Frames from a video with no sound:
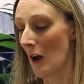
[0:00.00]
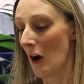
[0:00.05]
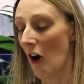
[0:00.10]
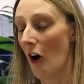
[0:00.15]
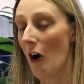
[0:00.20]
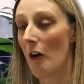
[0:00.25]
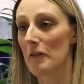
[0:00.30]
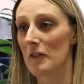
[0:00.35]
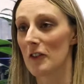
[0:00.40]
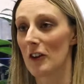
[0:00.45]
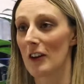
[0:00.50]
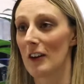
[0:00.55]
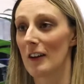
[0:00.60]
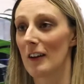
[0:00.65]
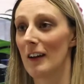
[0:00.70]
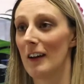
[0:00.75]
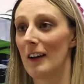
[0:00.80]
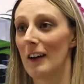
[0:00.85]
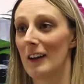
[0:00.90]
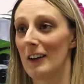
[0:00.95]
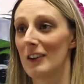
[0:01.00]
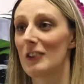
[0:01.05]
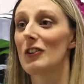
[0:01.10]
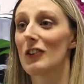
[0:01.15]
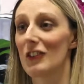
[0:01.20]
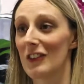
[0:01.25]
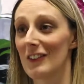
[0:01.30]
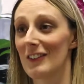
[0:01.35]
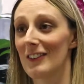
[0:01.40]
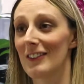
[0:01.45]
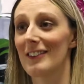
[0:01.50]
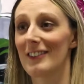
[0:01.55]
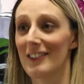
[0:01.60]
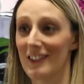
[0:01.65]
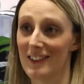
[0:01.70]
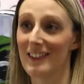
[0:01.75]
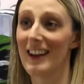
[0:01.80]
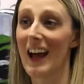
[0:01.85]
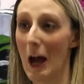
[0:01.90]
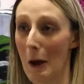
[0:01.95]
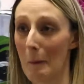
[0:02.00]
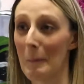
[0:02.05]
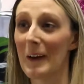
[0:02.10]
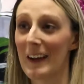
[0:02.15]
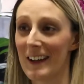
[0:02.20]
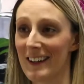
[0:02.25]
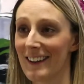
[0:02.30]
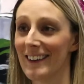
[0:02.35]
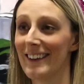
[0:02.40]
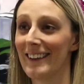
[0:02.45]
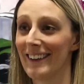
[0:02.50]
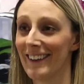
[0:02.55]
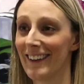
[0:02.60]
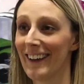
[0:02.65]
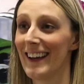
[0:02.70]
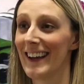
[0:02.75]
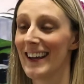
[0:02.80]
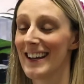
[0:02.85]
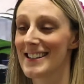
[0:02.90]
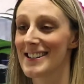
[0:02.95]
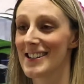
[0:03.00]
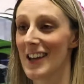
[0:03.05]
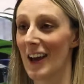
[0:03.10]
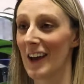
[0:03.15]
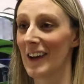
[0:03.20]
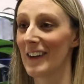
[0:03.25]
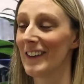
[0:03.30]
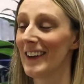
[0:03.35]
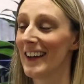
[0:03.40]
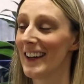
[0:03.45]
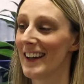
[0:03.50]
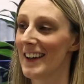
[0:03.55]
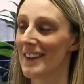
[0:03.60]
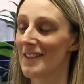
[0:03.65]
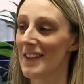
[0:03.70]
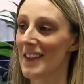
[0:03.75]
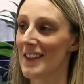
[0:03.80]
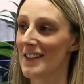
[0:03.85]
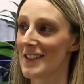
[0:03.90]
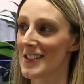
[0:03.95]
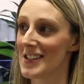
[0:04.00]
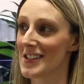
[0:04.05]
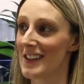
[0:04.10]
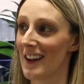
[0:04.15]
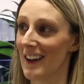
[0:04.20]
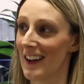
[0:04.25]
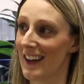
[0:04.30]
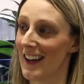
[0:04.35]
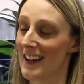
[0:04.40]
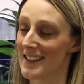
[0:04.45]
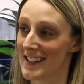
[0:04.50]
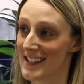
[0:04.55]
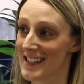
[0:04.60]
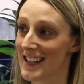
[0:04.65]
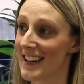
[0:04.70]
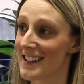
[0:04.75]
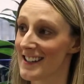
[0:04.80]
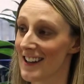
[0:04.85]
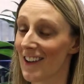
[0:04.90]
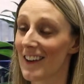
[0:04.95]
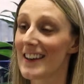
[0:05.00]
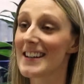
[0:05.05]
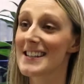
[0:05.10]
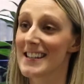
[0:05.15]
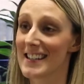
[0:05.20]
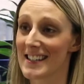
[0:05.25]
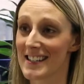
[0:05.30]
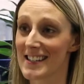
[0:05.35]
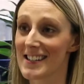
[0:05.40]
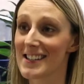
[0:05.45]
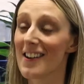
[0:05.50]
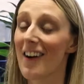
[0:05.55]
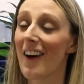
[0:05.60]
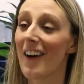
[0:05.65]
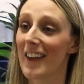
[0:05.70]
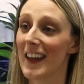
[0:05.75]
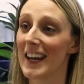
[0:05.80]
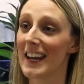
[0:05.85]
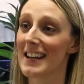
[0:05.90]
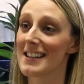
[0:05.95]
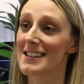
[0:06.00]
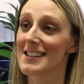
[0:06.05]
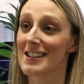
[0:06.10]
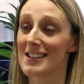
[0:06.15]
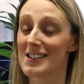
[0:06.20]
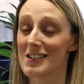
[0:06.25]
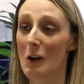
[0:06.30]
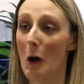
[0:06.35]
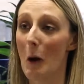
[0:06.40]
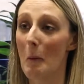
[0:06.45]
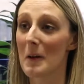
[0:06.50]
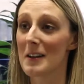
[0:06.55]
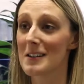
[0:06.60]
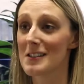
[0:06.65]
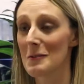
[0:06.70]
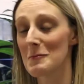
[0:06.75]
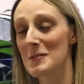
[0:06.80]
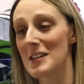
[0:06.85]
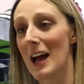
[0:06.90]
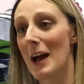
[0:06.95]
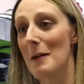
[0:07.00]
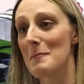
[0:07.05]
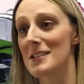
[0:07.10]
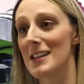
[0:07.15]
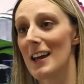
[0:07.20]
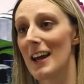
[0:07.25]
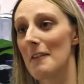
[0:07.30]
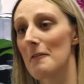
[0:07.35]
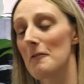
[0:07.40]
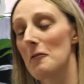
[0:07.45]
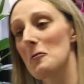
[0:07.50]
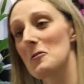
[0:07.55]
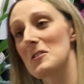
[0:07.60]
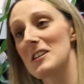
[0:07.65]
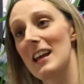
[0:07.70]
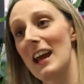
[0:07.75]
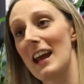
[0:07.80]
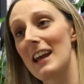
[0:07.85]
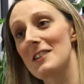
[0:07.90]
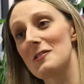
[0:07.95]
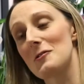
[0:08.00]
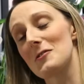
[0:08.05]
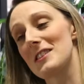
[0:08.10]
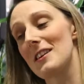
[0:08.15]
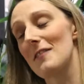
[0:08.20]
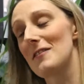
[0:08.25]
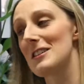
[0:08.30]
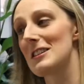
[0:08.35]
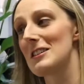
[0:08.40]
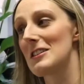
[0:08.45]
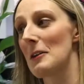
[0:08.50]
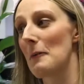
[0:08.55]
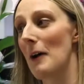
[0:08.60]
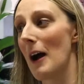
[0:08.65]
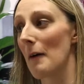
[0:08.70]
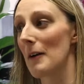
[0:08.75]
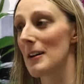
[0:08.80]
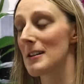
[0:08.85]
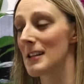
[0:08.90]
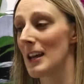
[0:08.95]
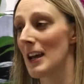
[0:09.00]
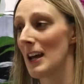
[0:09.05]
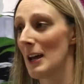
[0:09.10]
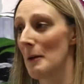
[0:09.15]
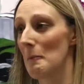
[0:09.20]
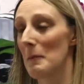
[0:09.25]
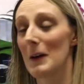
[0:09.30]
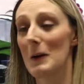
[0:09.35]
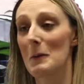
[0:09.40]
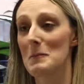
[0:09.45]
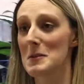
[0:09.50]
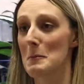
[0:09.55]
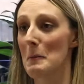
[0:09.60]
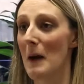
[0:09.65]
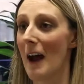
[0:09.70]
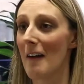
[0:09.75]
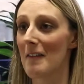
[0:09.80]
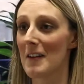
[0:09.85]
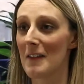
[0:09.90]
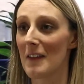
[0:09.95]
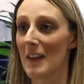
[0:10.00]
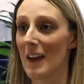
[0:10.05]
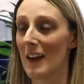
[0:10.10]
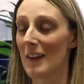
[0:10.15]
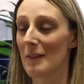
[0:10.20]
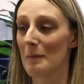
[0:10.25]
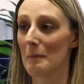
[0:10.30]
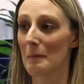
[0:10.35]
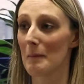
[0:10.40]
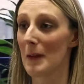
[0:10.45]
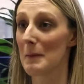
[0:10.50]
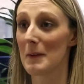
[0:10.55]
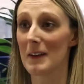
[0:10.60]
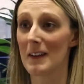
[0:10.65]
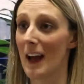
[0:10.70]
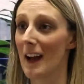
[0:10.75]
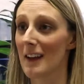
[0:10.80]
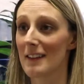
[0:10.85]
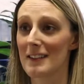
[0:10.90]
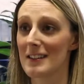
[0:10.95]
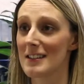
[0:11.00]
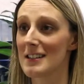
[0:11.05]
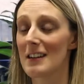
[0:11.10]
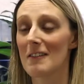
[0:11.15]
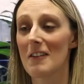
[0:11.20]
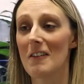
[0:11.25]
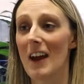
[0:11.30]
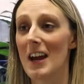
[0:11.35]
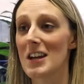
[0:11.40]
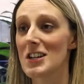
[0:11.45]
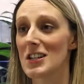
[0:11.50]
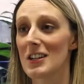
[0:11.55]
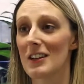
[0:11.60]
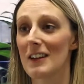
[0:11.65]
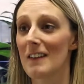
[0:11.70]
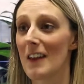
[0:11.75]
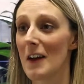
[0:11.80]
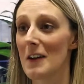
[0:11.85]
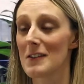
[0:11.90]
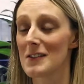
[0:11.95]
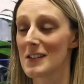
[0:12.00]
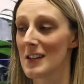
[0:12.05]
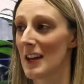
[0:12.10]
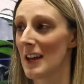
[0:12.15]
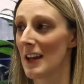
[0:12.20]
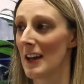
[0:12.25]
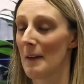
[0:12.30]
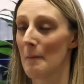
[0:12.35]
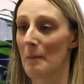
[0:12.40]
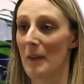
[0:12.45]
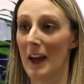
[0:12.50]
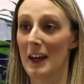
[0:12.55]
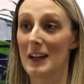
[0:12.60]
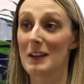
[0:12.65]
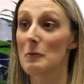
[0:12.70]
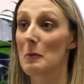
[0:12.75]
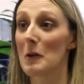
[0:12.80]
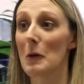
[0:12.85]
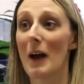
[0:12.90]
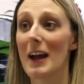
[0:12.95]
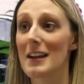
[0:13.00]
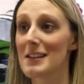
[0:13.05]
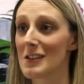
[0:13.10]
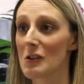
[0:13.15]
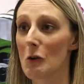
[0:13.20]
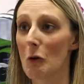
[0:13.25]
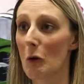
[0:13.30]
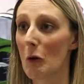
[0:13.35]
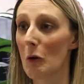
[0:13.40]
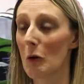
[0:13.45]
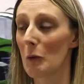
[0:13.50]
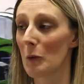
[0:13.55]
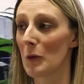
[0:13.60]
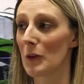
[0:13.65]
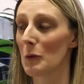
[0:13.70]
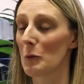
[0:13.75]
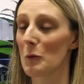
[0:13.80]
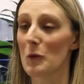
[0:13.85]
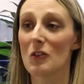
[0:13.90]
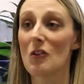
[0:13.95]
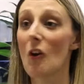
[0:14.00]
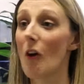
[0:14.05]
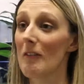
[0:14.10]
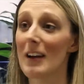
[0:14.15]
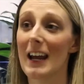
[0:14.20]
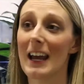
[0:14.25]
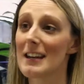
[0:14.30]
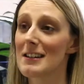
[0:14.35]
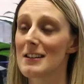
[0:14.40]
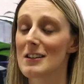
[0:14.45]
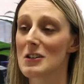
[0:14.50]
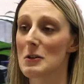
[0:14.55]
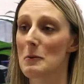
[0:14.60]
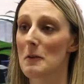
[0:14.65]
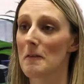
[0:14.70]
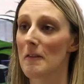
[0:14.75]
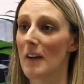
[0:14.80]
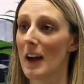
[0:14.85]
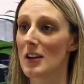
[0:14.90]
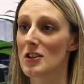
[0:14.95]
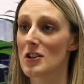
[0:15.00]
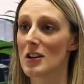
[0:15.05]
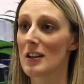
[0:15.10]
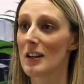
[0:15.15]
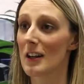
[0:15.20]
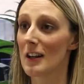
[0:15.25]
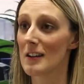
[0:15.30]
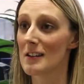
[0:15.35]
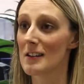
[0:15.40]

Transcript: often doesn't happen. So this, as I said, it's a lot easier to start than it is to stop, and sometimes at 48 or 72 hours it becomes apparent that maybe that deterioration and that EWS score was not related to infection,